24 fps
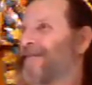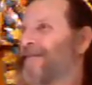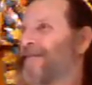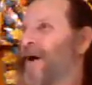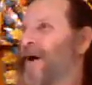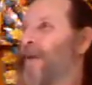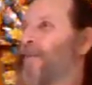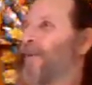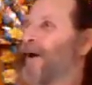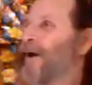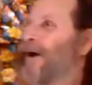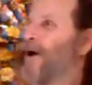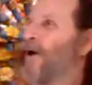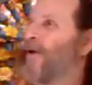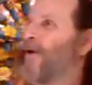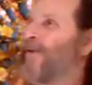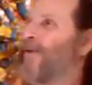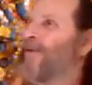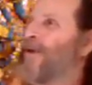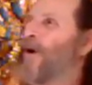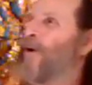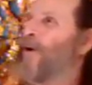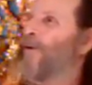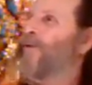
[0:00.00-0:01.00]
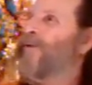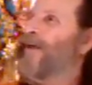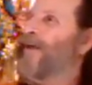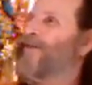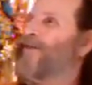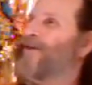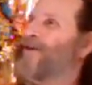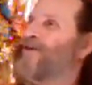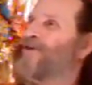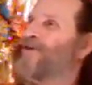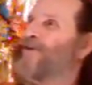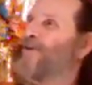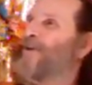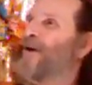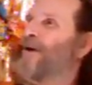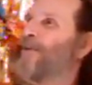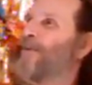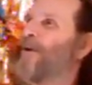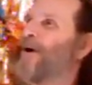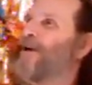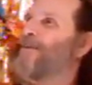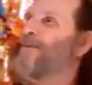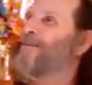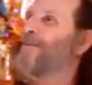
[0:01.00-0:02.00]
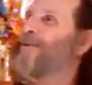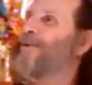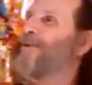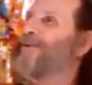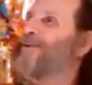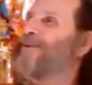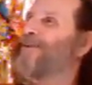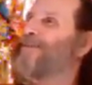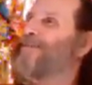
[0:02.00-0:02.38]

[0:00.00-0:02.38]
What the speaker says: And we all know that there's only one moon.